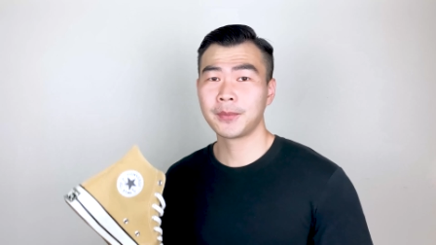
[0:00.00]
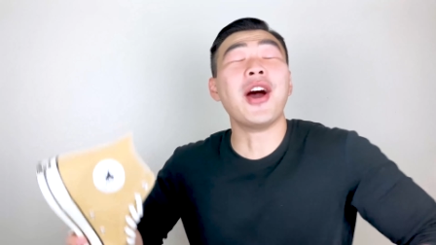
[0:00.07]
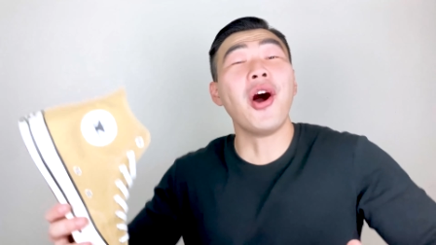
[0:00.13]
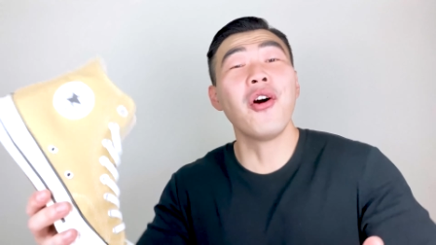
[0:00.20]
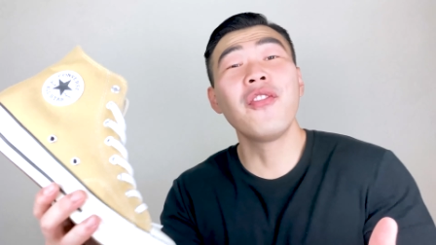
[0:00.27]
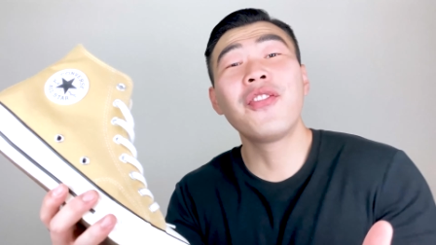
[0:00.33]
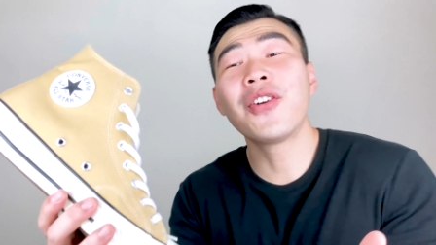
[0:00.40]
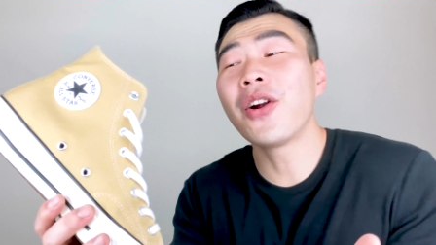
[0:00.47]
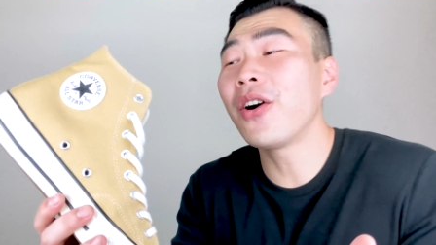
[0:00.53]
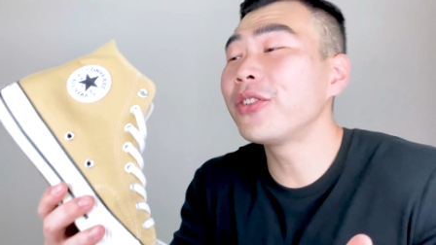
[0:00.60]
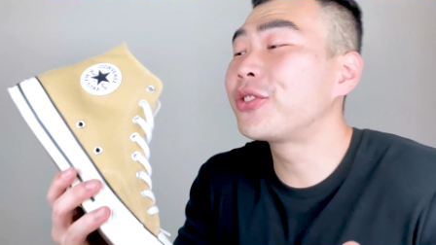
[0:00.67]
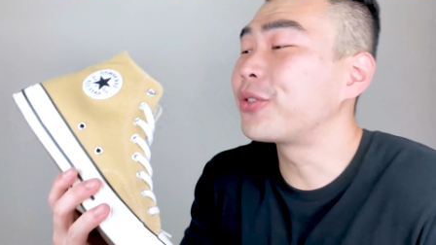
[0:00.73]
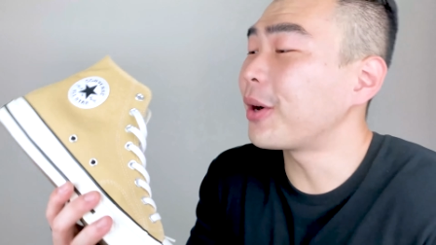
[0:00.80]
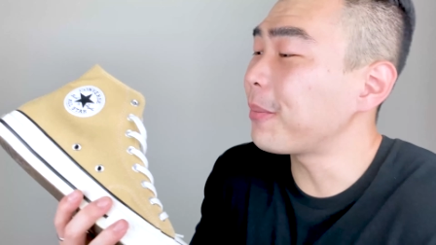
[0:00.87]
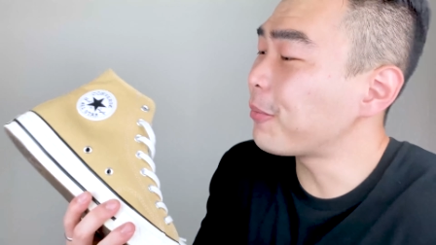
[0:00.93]
And
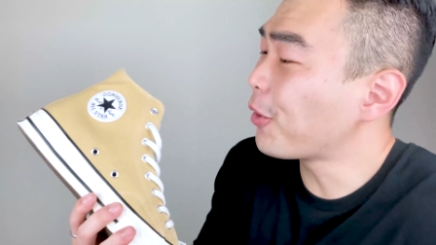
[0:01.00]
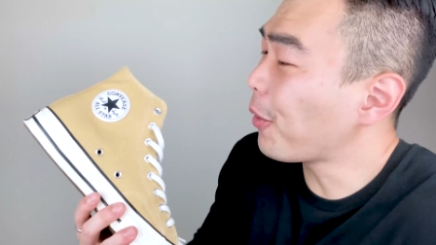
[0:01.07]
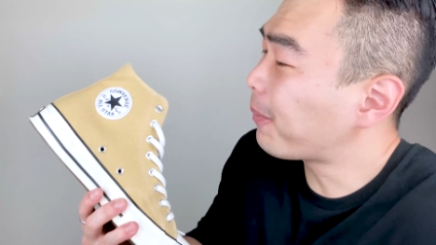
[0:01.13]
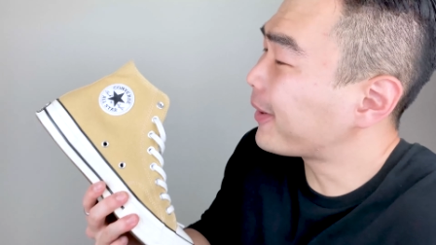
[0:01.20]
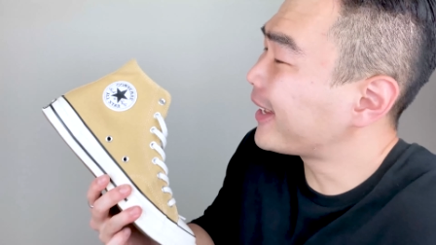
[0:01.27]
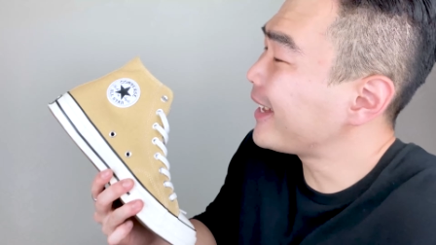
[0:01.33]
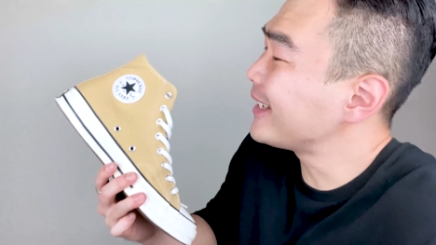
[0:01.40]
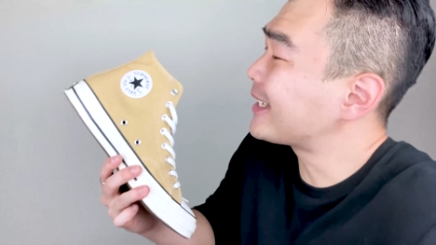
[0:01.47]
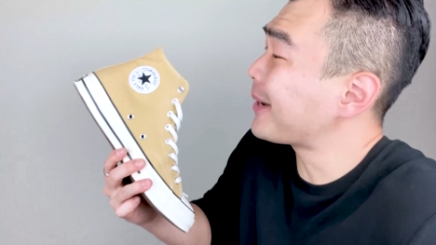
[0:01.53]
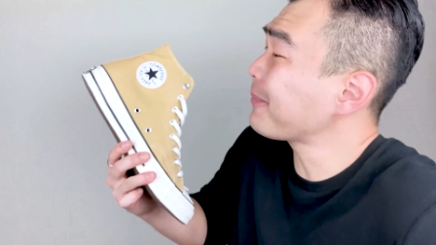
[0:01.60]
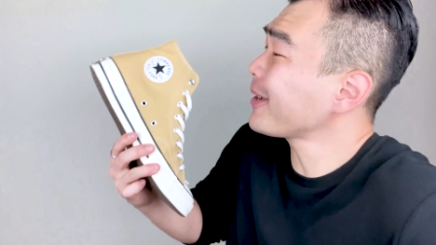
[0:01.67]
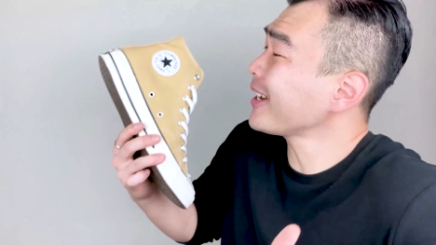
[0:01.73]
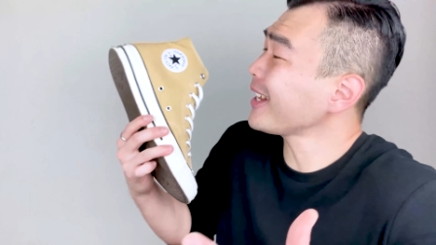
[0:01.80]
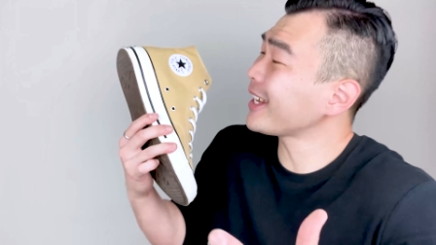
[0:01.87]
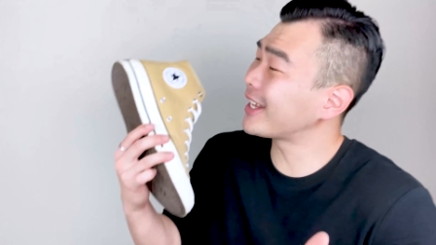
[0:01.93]
overall, drumroll please,
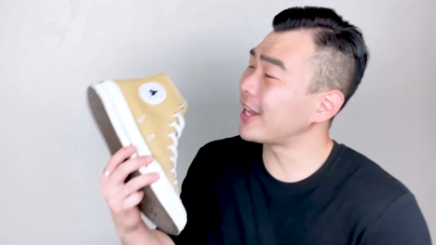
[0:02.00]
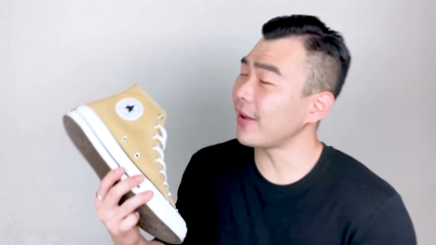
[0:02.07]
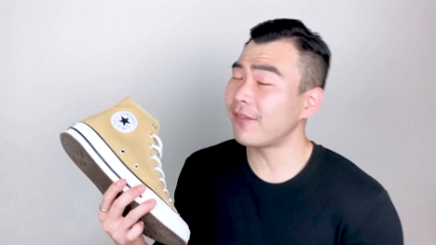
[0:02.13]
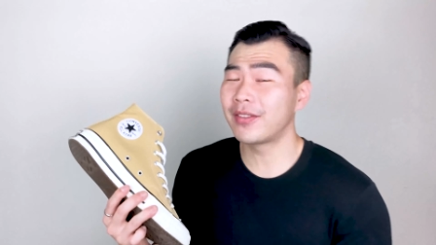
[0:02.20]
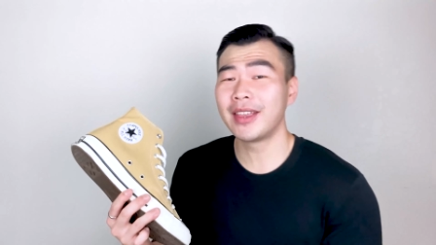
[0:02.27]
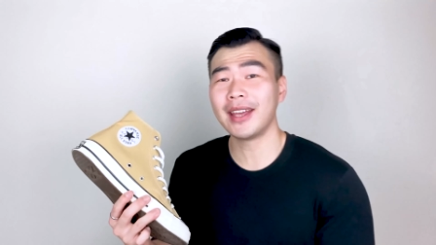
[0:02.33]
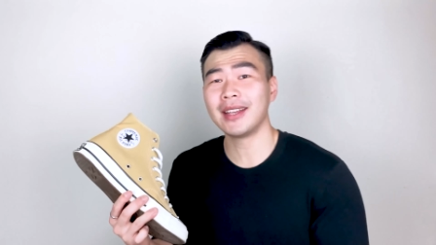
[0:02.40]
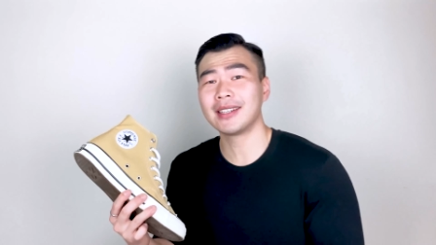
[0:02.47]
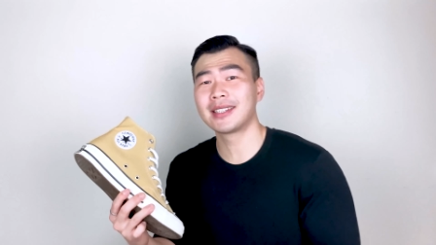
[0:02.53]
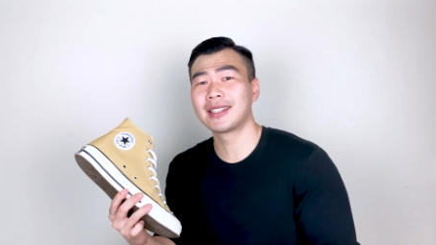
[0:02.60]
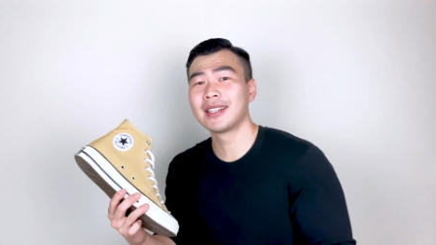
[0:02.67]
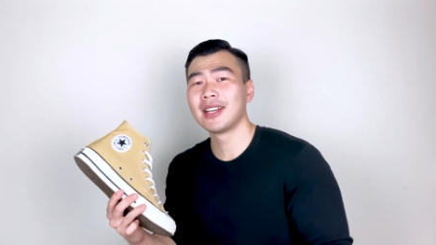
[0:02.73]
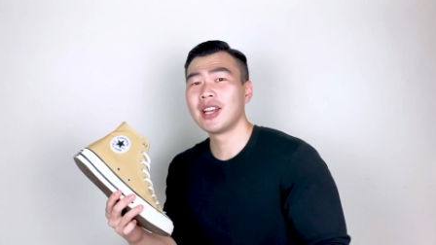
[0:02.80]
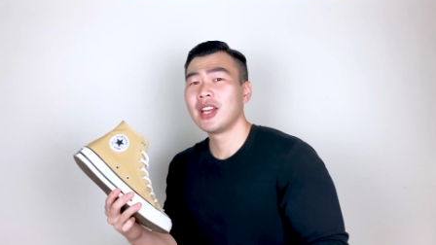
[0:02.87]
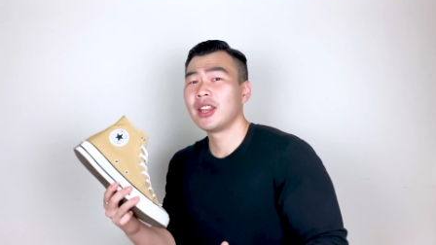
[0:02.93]
I'm gonna give
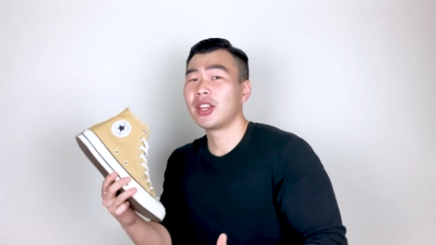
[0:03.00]
this